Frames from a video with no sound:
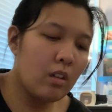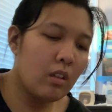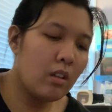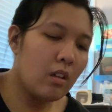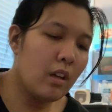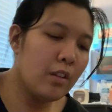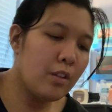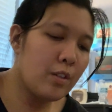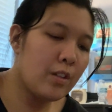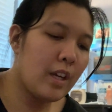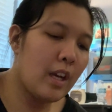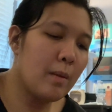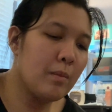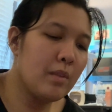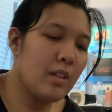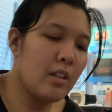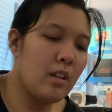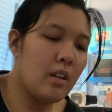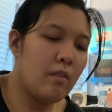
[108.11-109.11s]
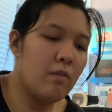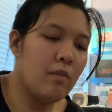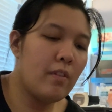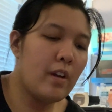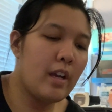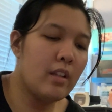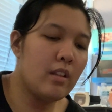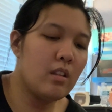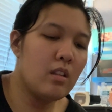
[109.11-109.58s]
other times that I've
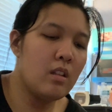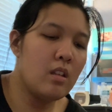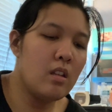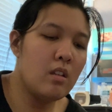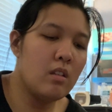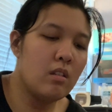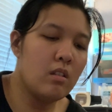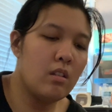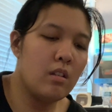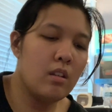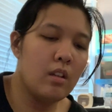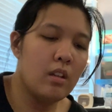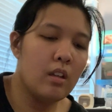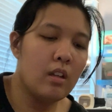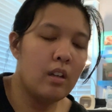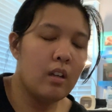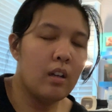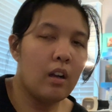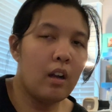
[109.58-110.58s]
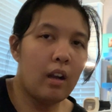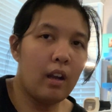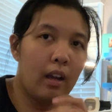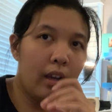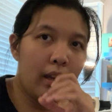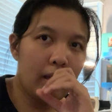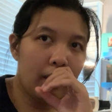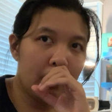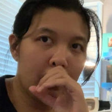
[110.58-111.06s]
had these,
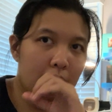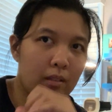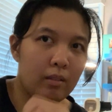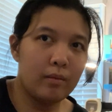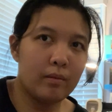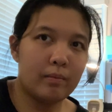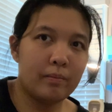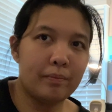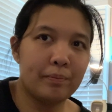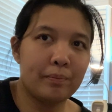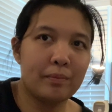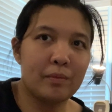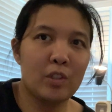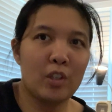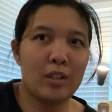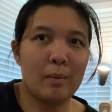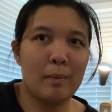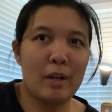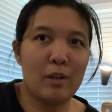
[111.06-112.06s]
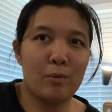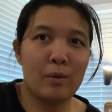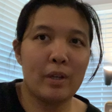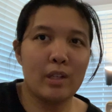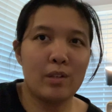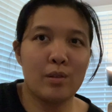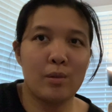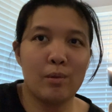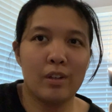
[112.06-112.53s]
I took them out way
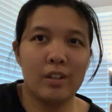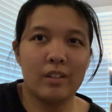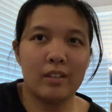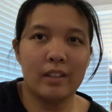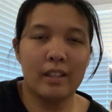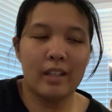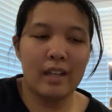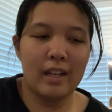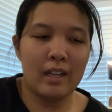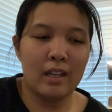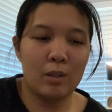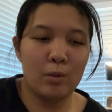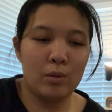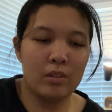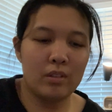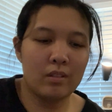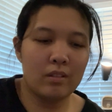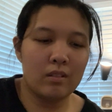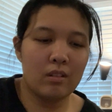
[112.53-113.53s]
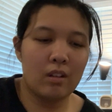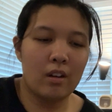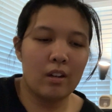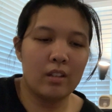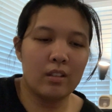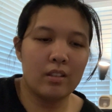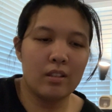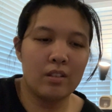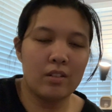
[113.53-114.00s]
too early, and it was
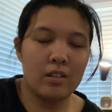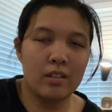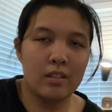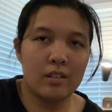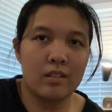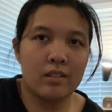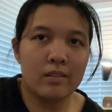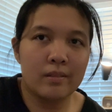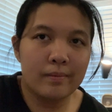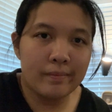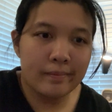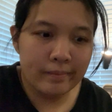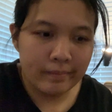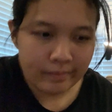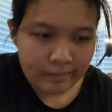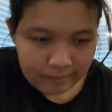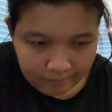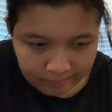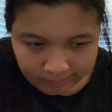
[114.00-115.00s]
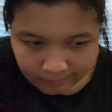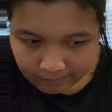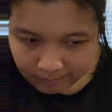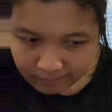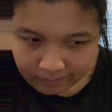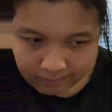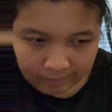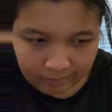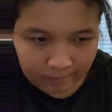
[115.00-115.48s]
hard to just
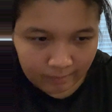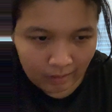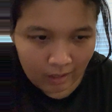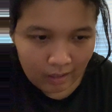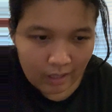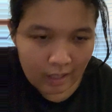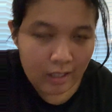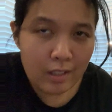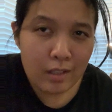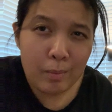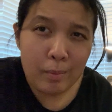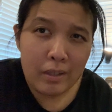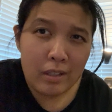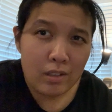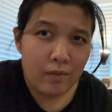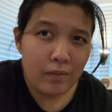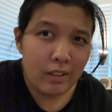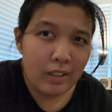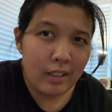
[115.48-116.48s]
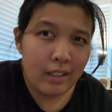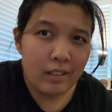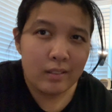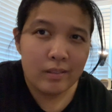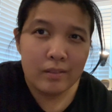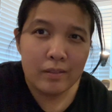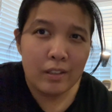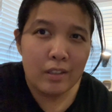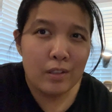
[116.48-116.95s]
eat peacefully.
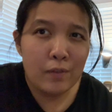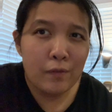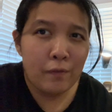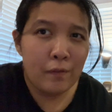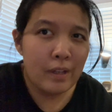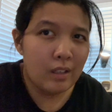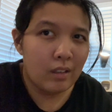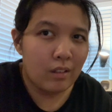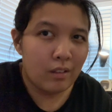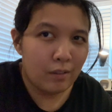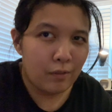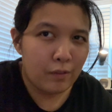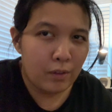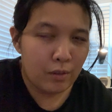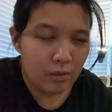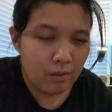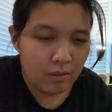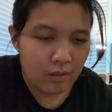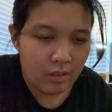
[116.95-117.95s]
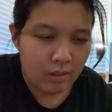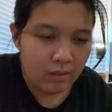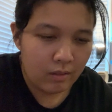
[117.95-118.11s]
It's finger food.